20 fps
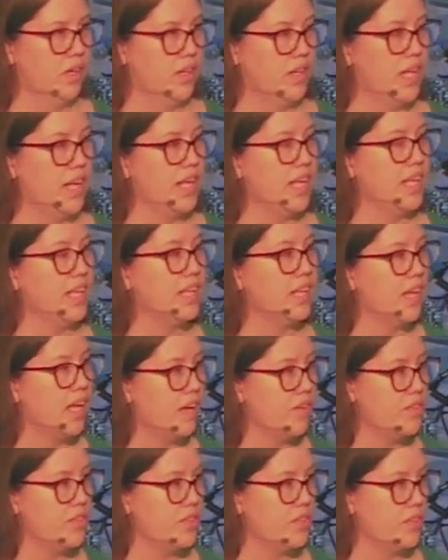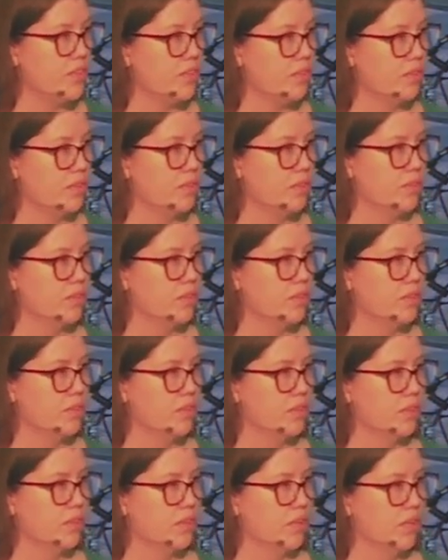that He loves you
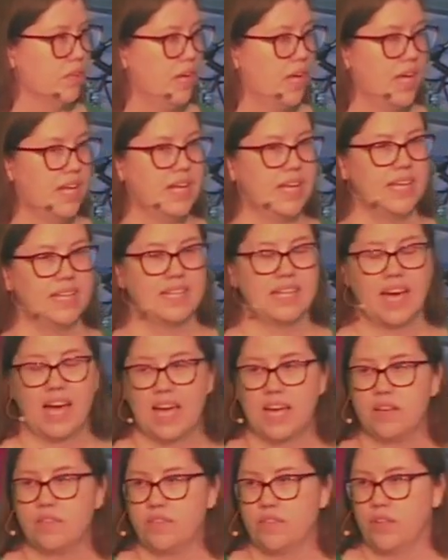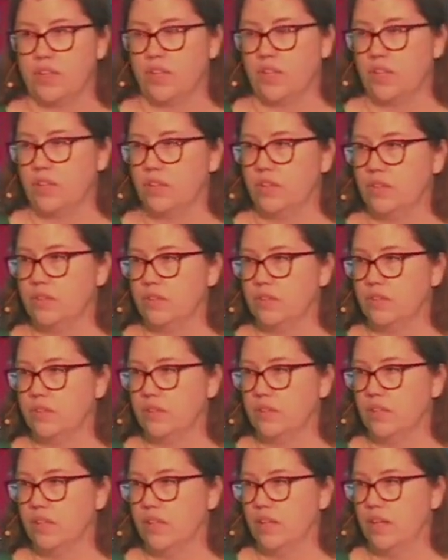and He died for you
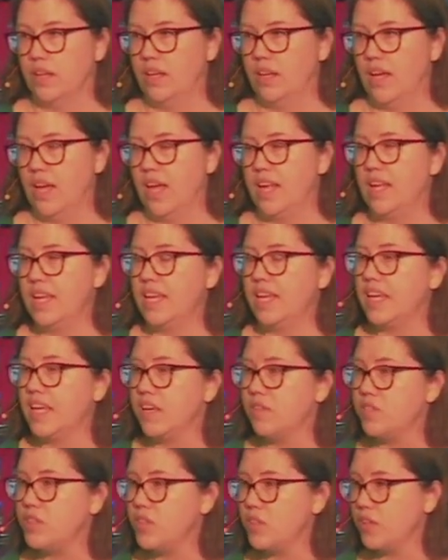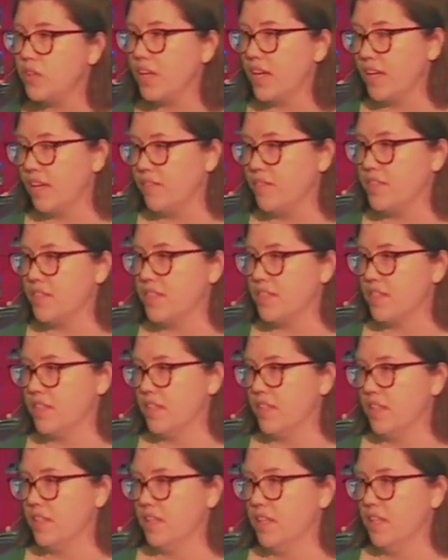and He gives you gifts
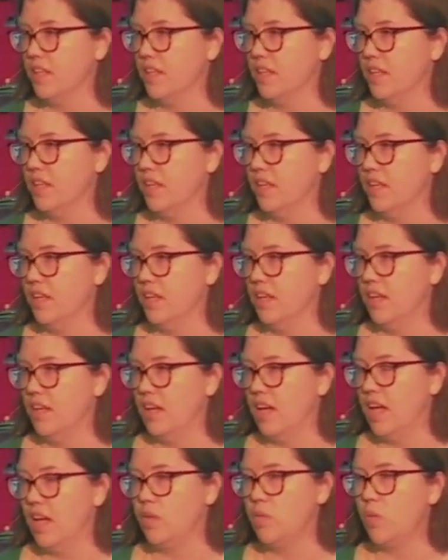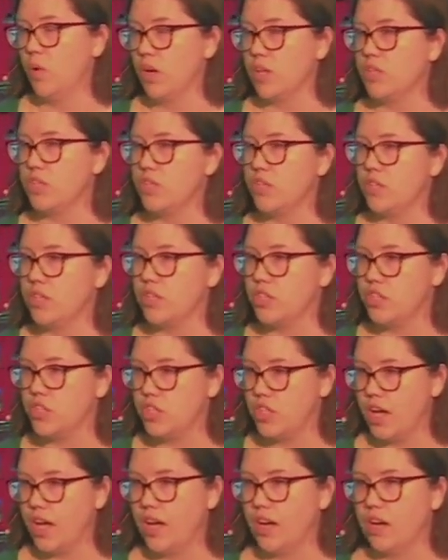and wants you to
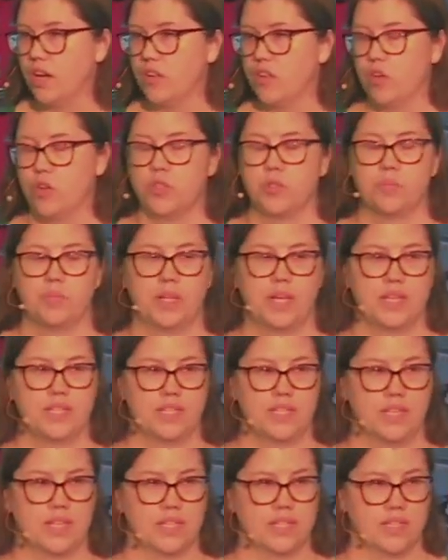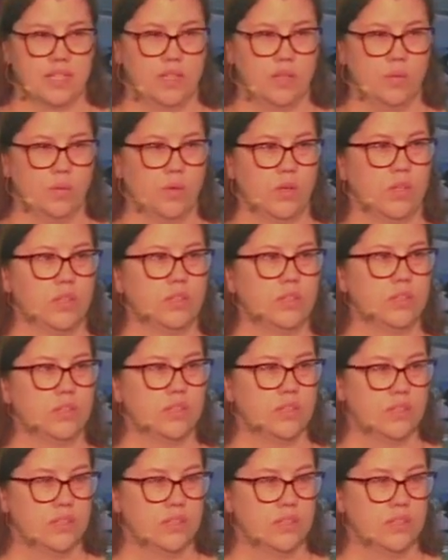share those blessings in the world.